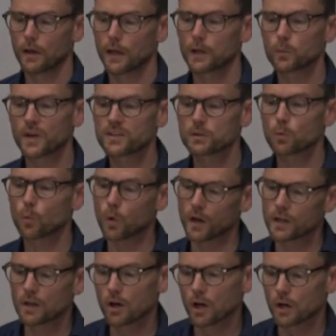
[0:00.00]
in which
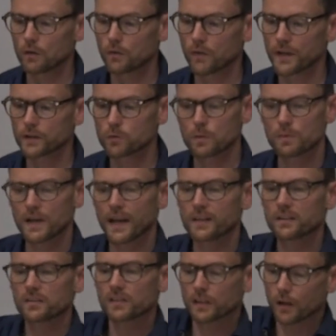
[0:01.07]
one conflict
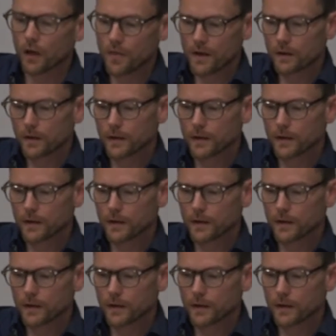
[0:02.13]
replaces another